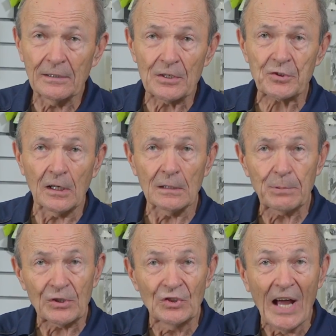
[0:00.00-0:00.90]
they started to
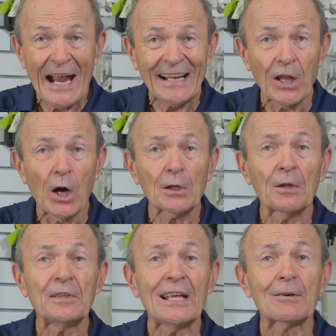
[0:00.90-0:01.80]
put nylon
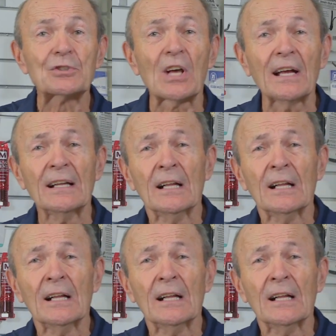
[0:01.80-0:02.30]
on the outside.